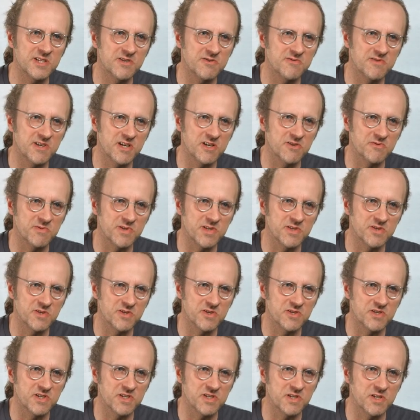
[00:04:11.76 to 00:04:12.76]
of our
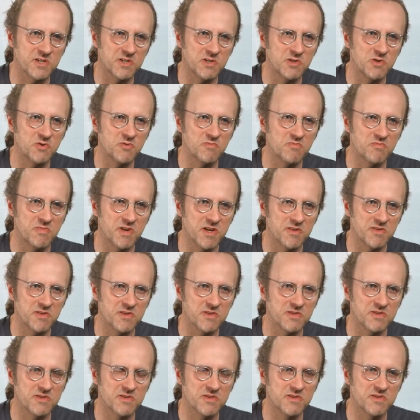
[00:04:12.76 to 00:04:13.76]
research is a new
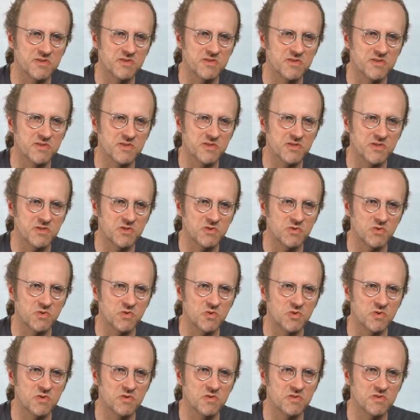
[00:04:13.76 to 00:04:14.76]
method
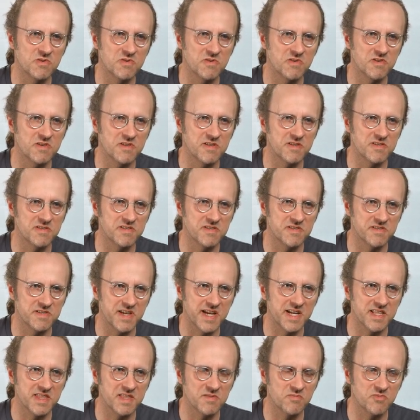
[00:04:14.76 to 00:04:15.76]
to
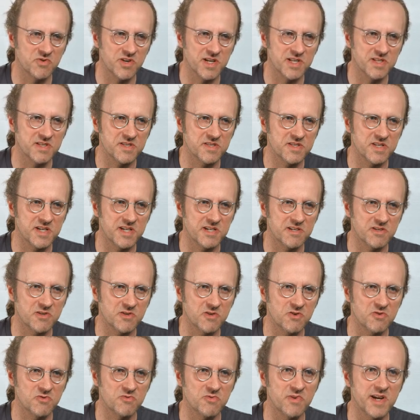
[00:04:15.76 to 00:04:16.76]
detect the presence and
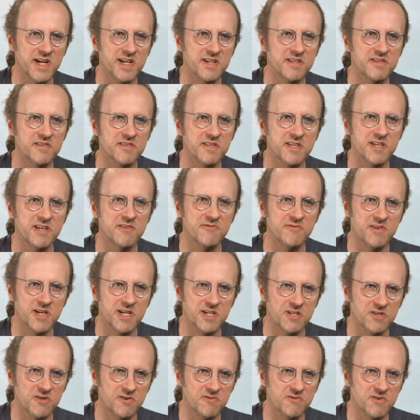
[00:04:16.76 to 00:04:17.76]
correct the
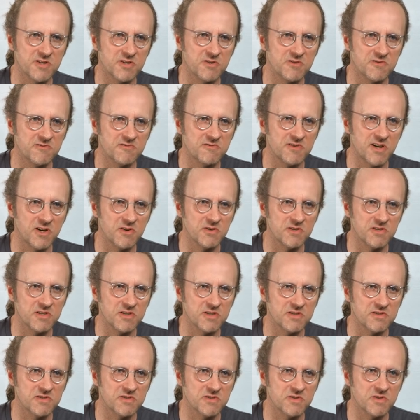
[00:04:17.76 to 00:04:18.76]
effect of a
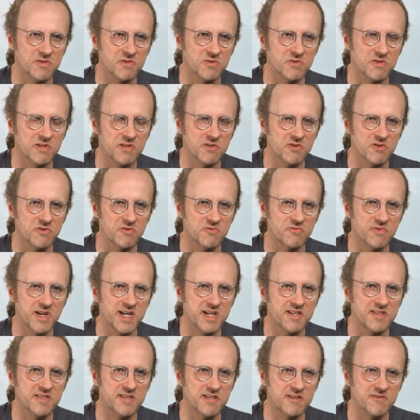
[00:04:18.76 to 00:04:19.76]
confounder. So to
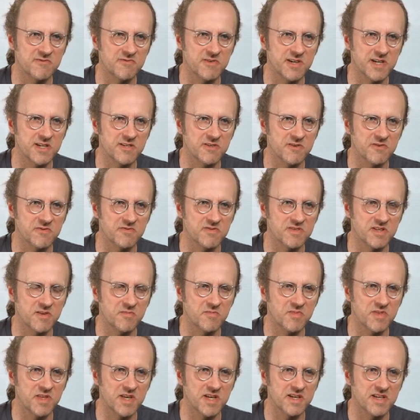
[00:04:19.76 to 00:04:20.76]
correct the effect of
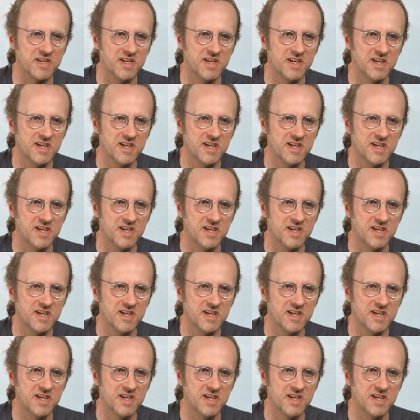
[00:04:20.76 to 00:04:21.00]
something